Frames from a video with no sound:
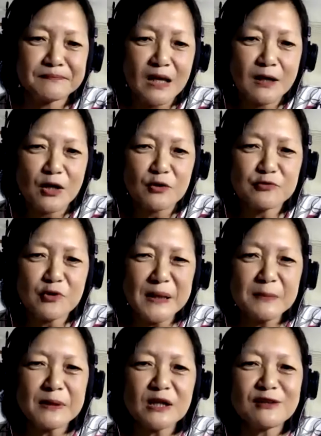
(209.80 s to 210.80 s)
for people
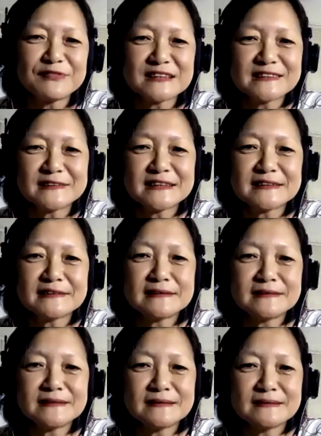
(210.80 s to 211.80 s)
of a certain,
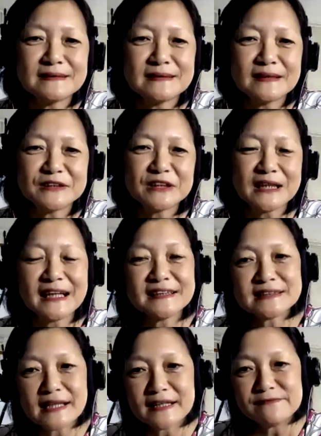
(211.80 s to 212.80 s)
shall I
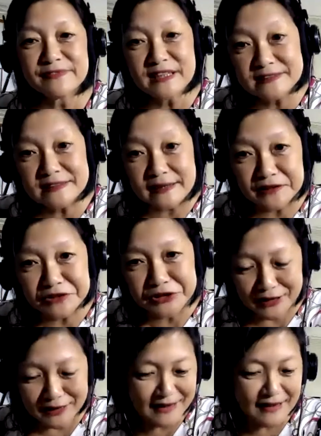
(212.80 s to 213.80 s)
say, vintage,
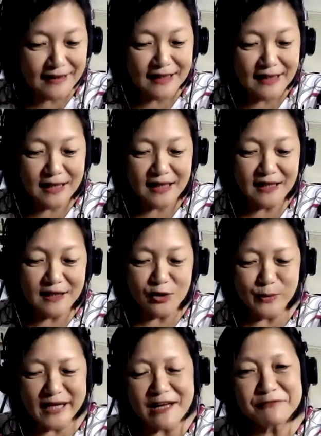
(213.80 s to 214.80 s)
uh, we
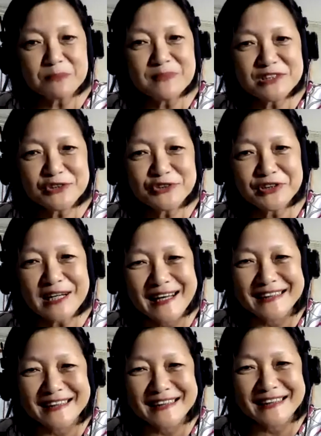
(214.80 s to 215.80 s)
have a mistrust